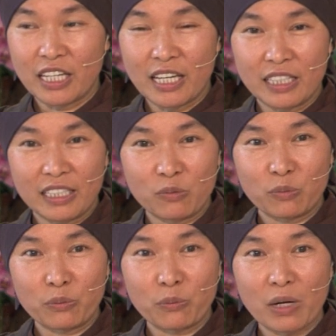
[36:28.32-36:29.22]
And
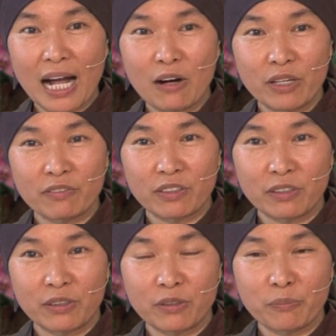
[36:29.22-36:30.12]

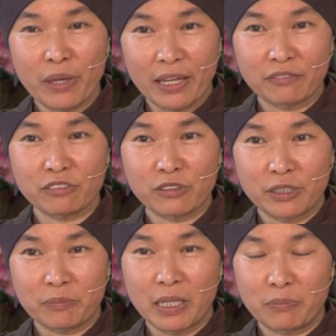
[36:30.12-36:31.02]
however painful
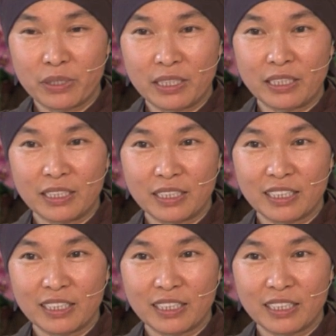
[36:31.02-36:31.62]
it might be,